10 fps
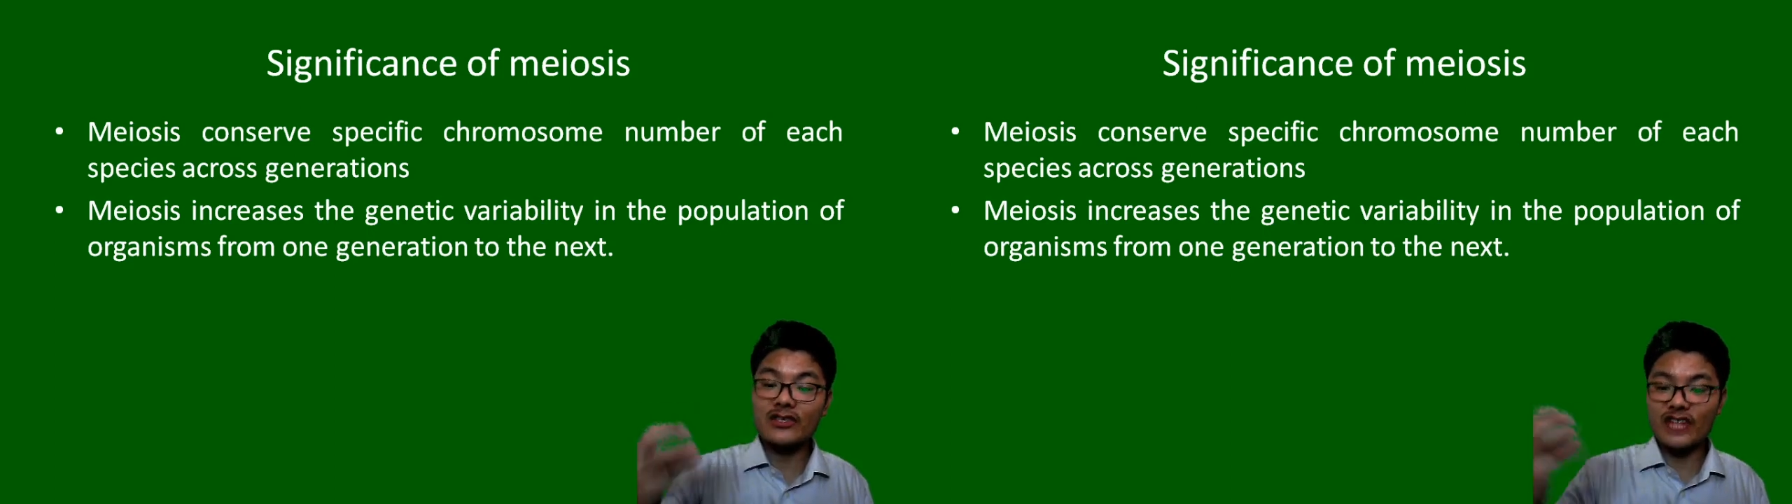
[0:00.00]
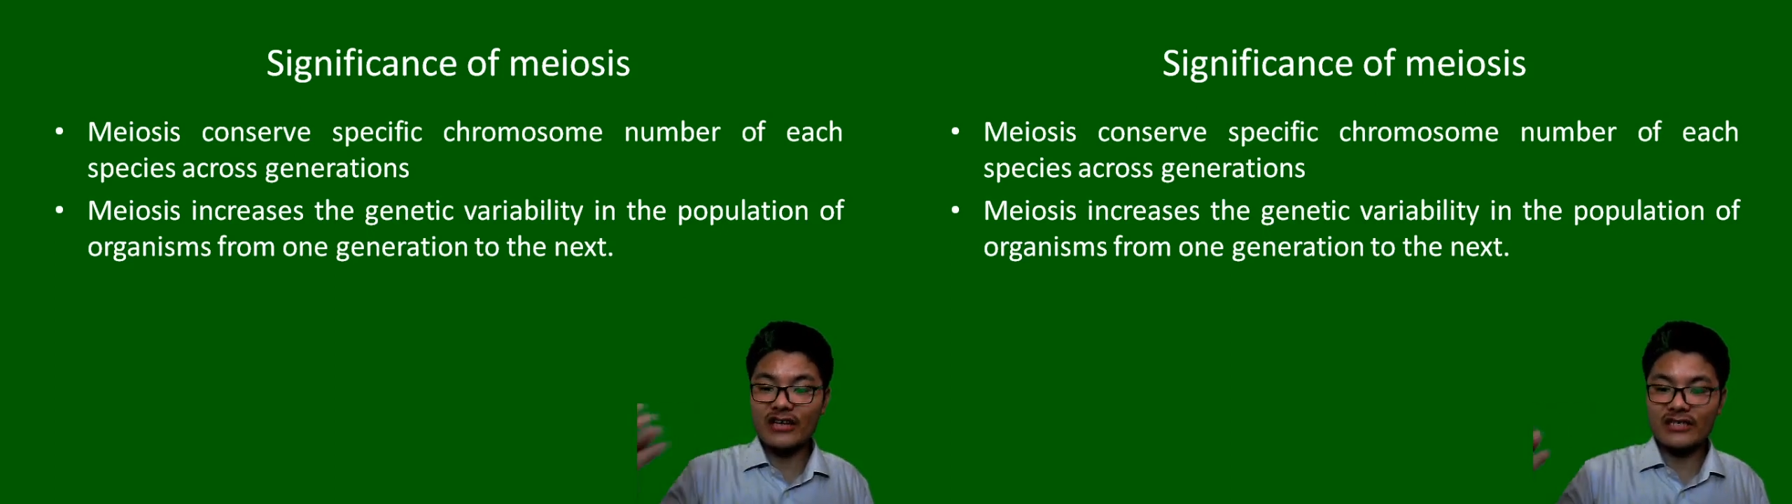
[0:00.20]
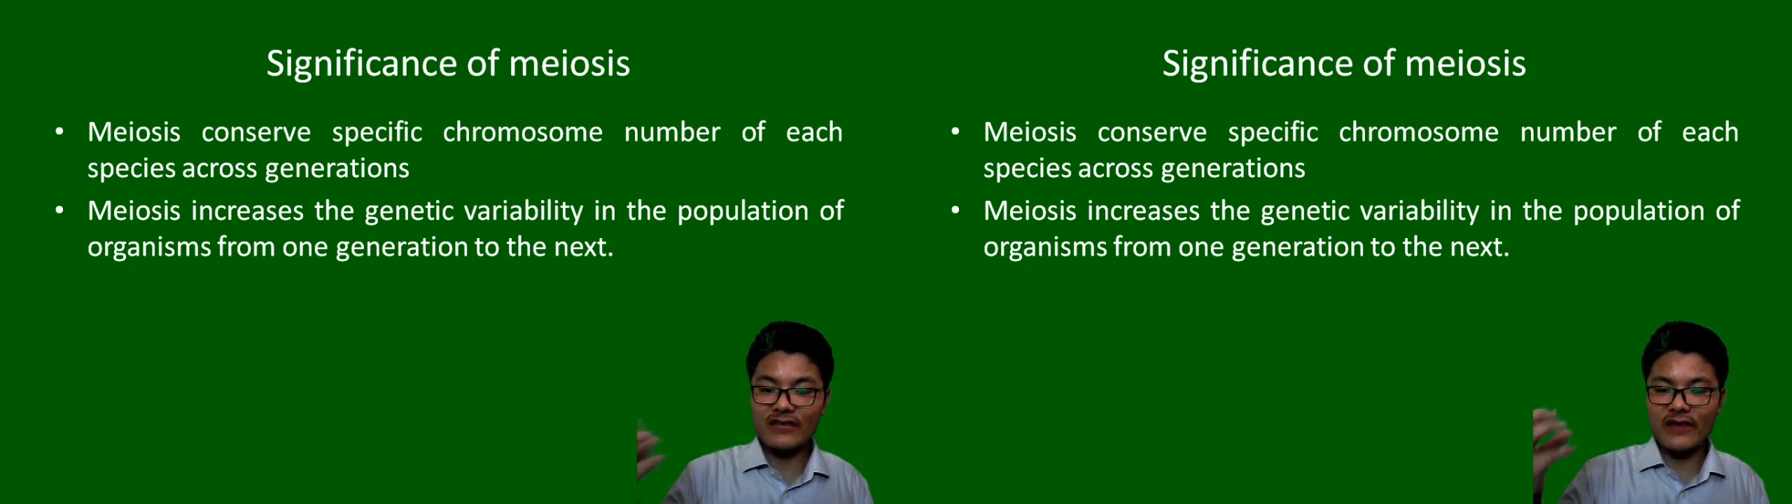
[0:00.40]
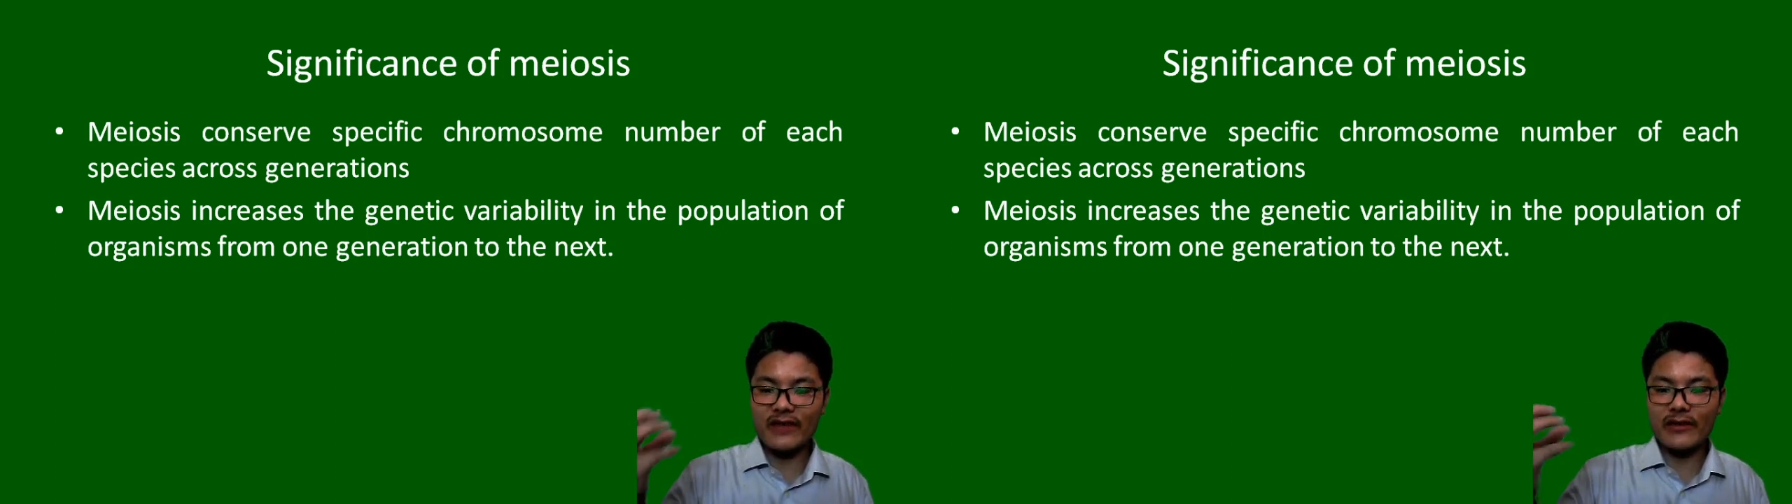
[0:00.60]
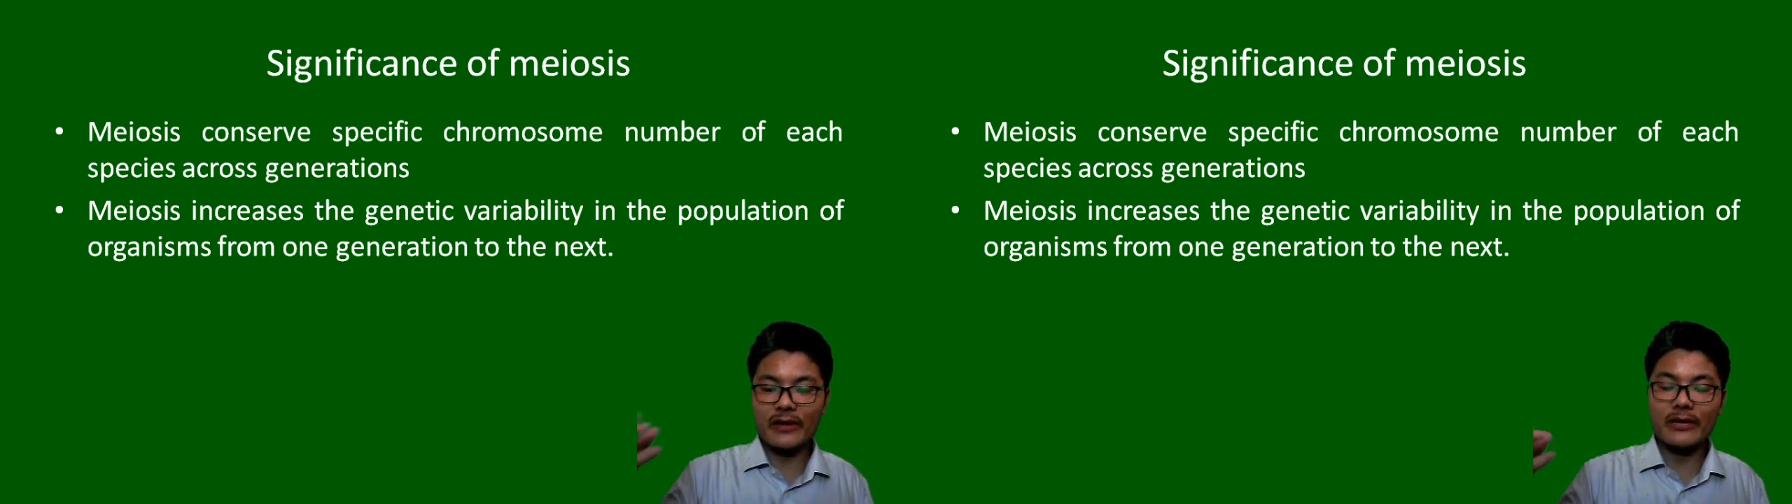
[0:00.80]
genetic
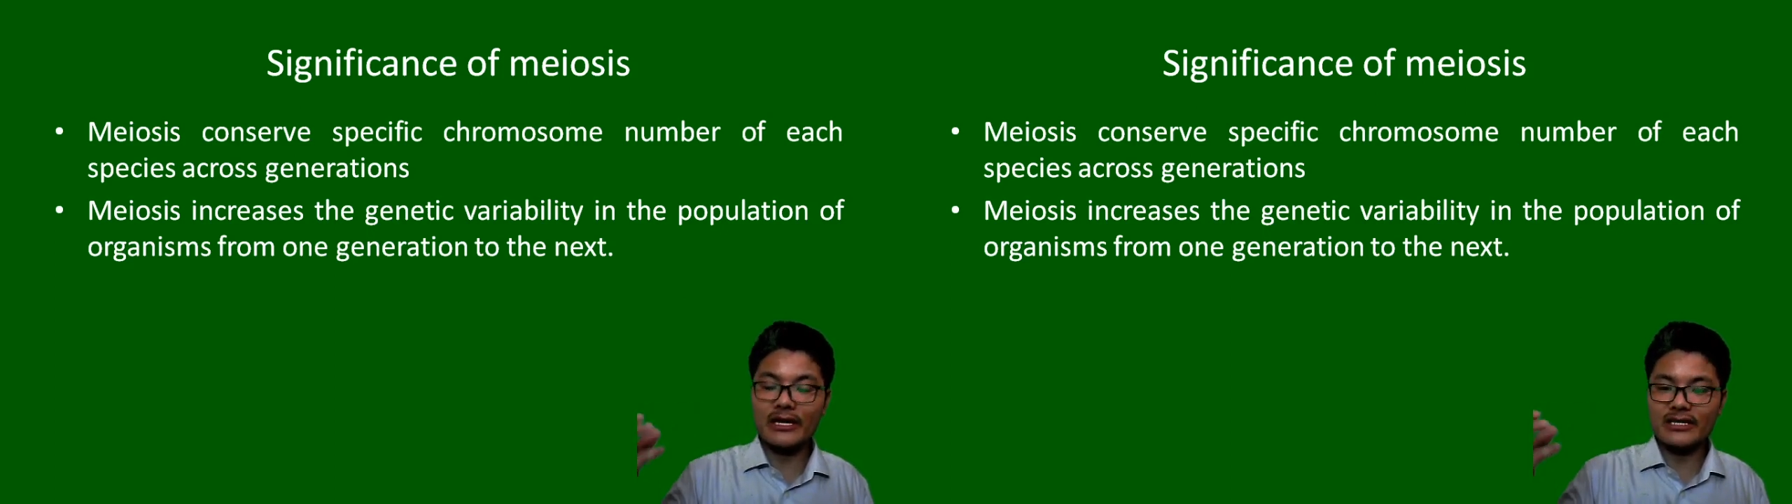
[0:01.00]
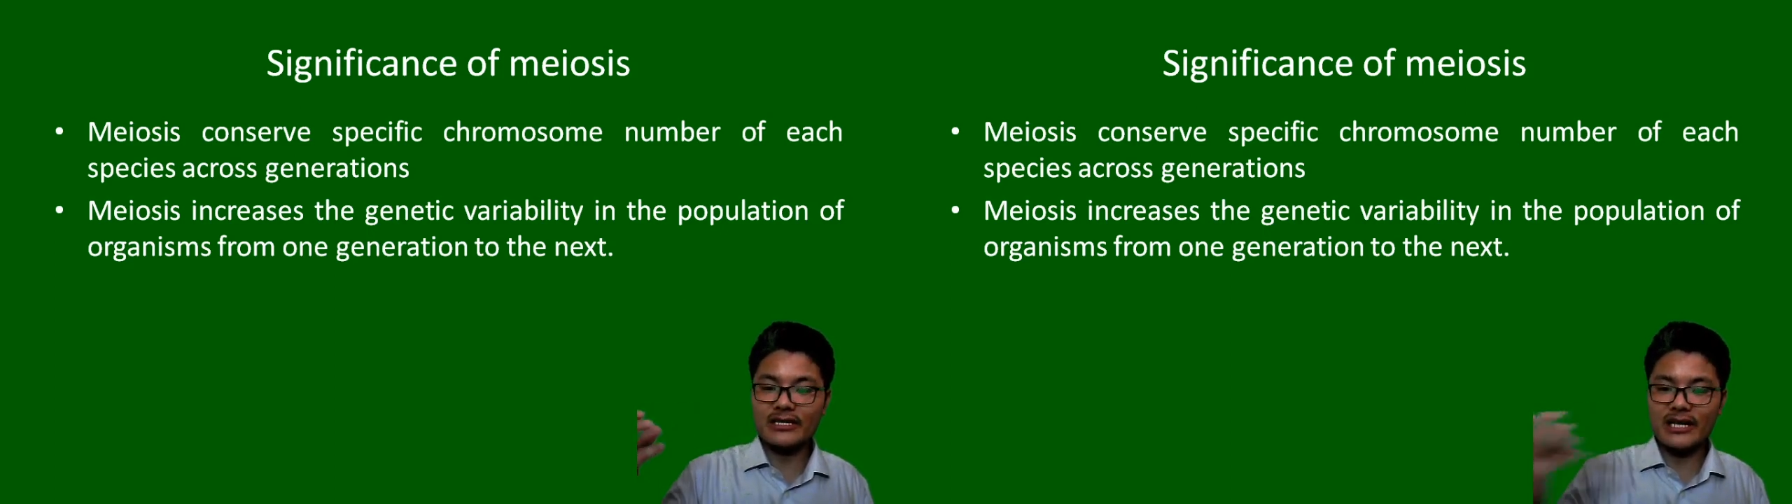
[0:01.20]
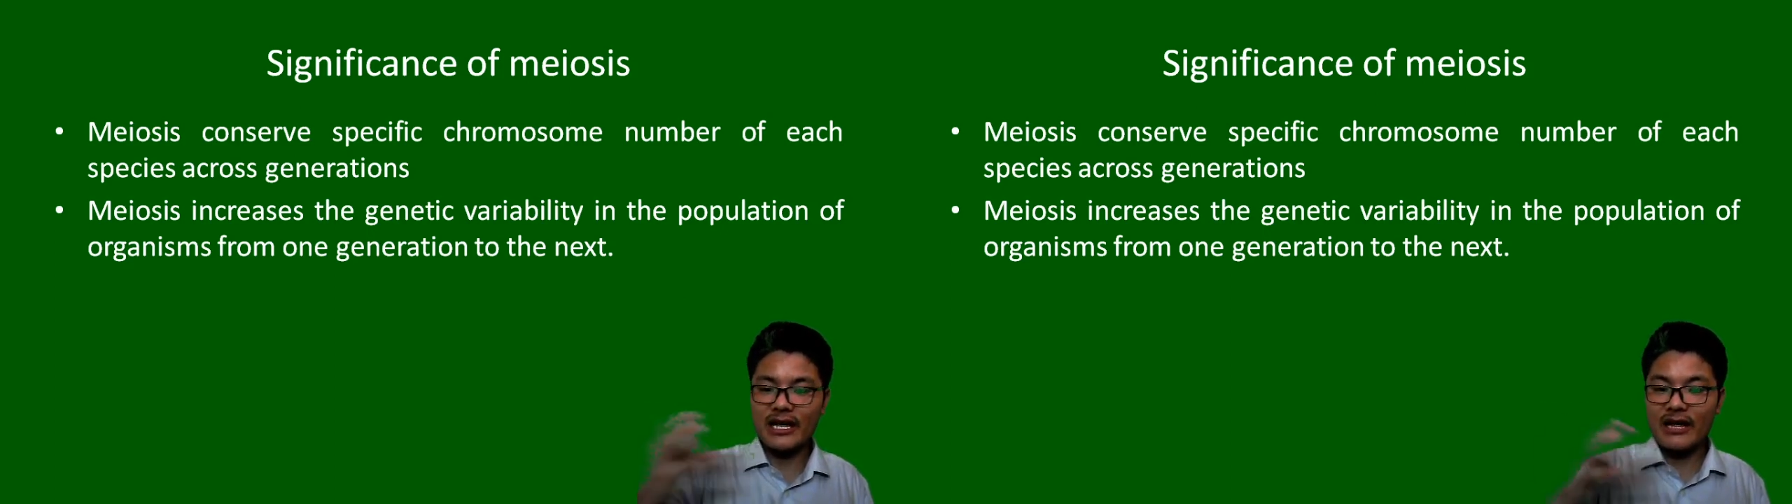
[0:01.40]
variability.